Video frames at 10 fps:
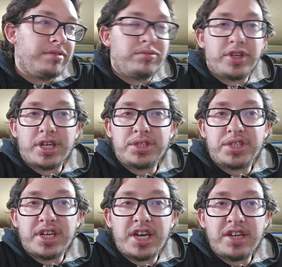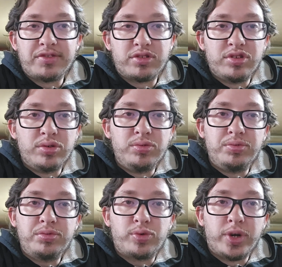Like I said, I never knew
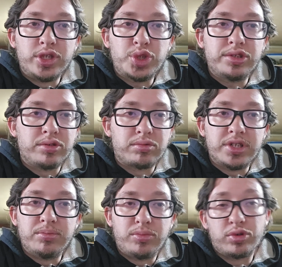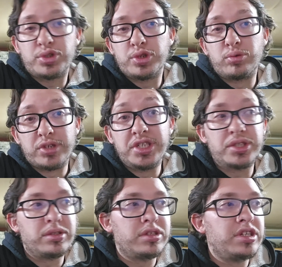quench till more so
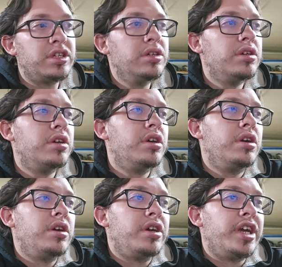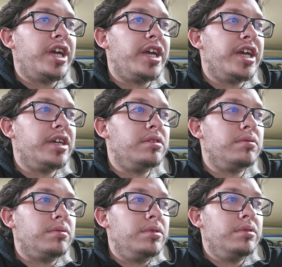recently,
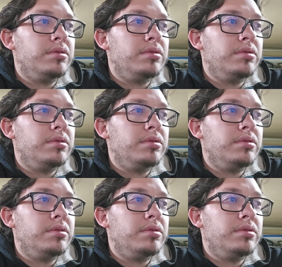and